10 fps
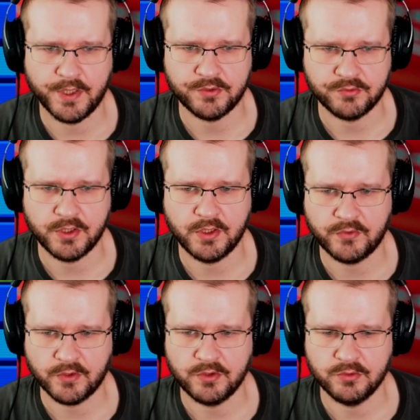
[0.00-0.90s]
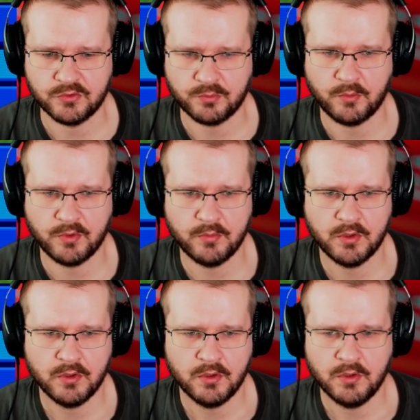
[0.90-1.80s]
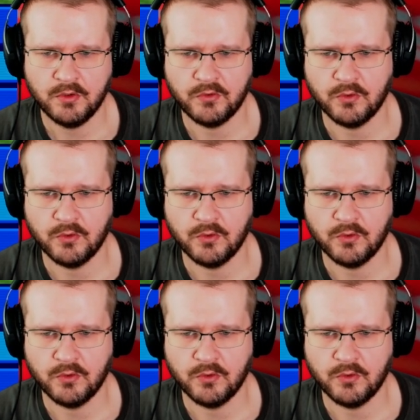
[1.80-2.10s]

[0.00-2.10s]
tree is a huge problem. So